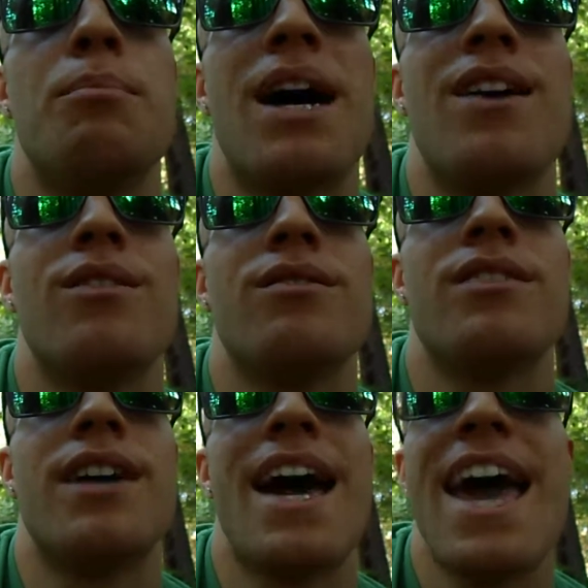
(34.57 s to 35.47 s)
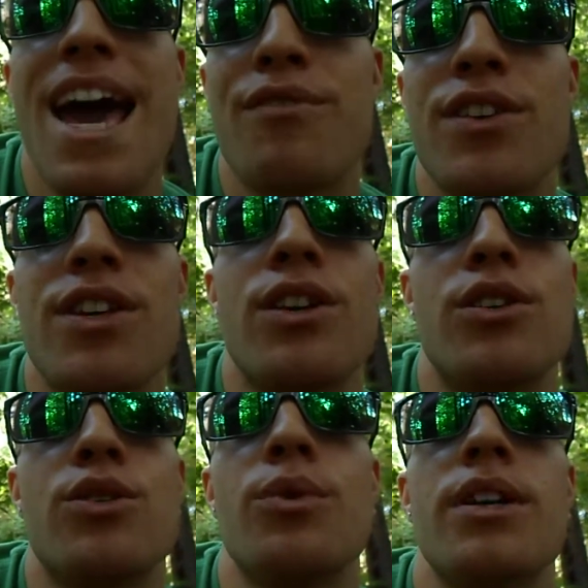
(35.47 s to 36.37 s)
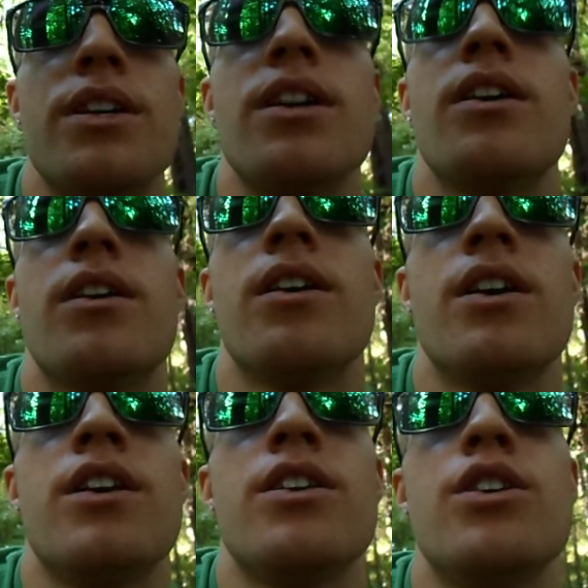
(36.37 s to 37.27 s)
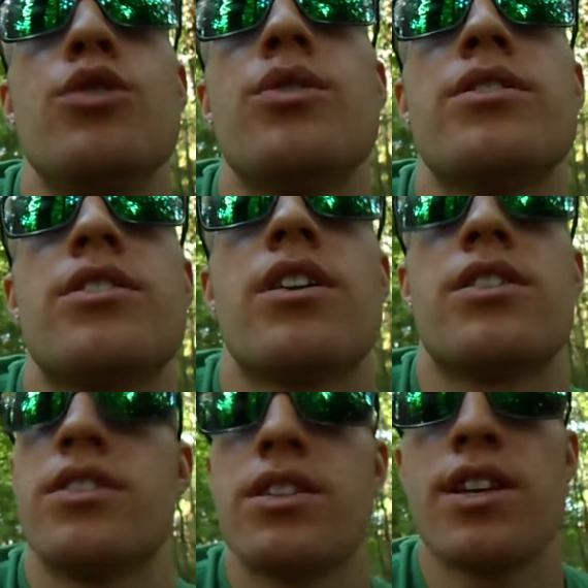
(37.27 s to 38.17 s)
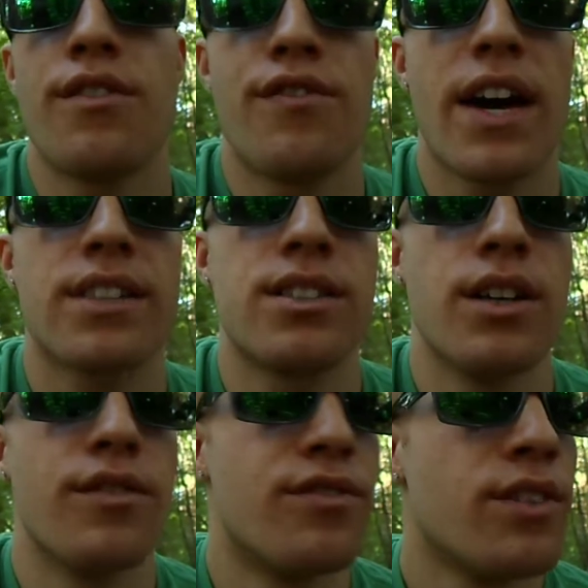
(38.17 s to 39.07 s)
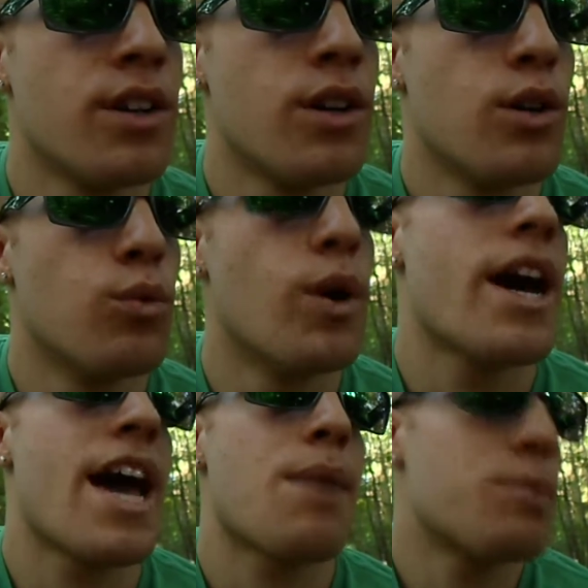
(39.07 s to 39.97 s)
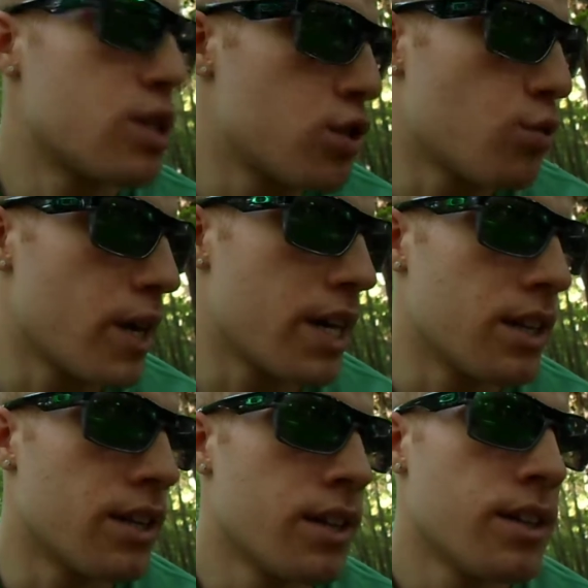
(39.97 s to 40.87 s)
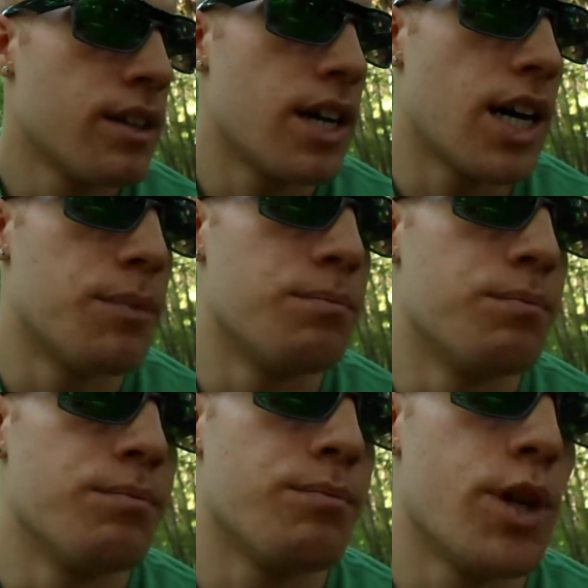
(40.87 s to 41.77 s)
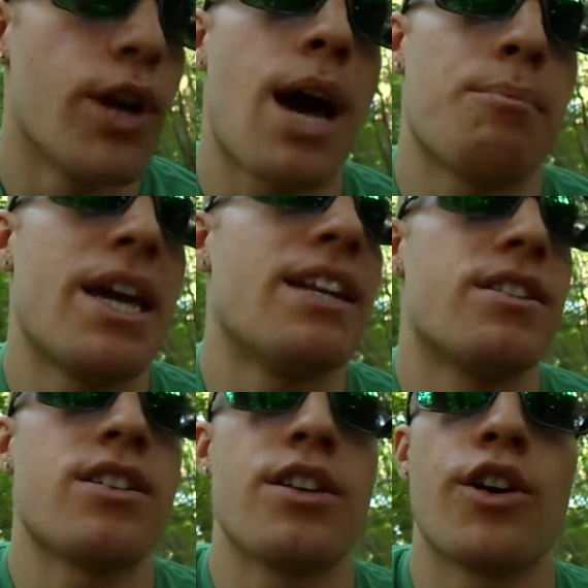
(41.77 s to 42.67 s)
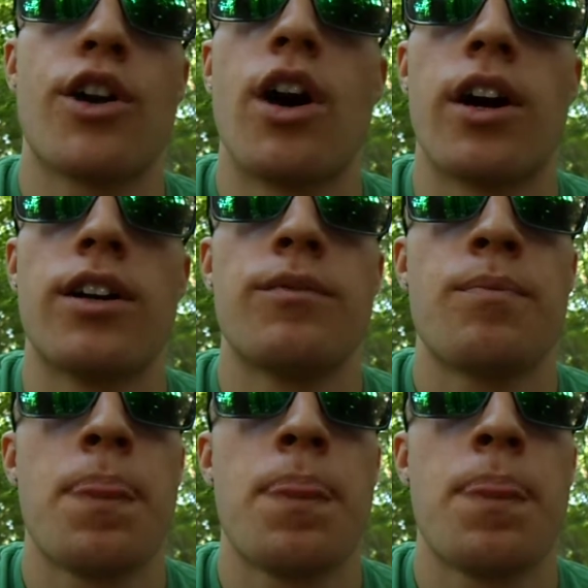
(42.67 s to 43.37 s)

about a half a year to a year, you can start to see the effects of what happens when you're not maintaining your car.